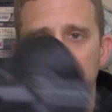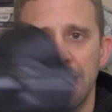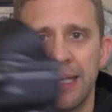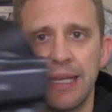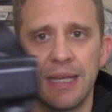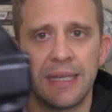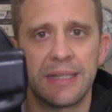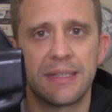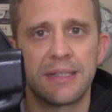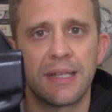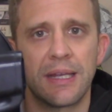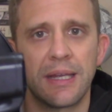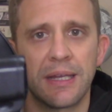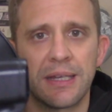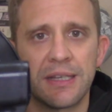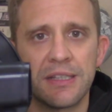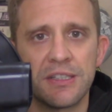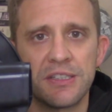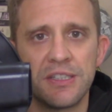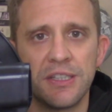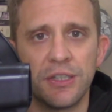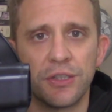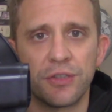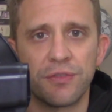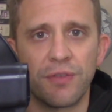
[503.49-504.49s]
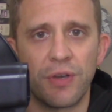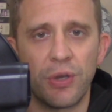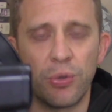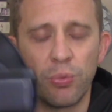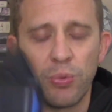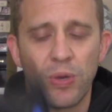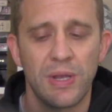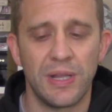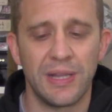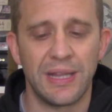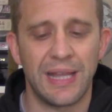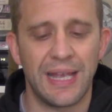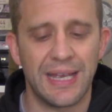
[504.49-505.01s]
It conceals very
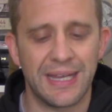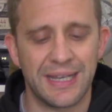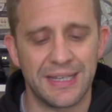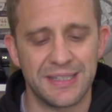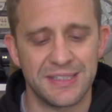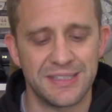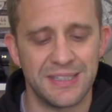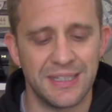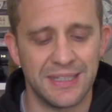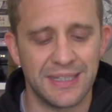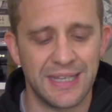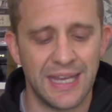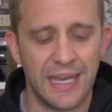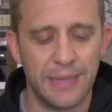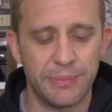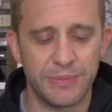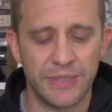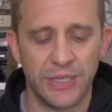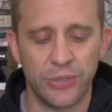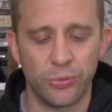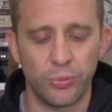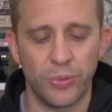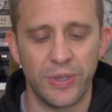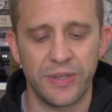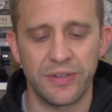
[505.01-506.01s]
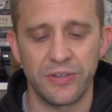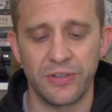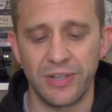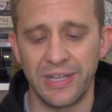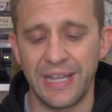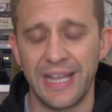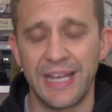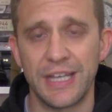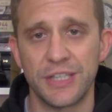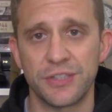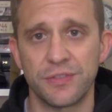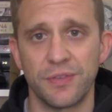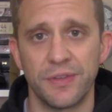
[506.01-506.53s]
well. Like I said, Cape Town weather
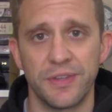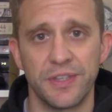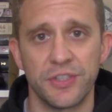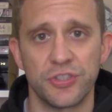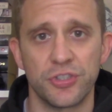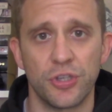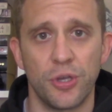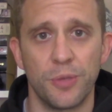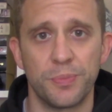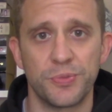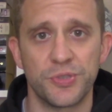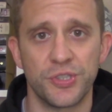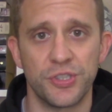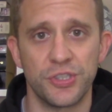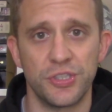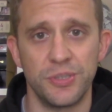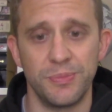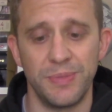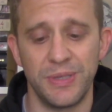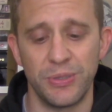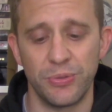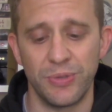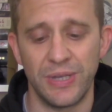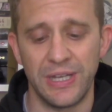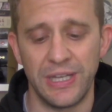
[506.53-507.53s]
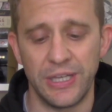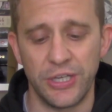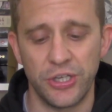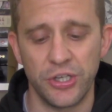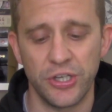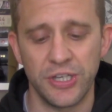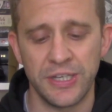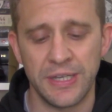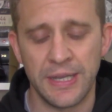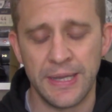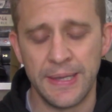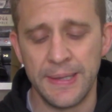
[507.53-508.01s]
allows for this option to be really good,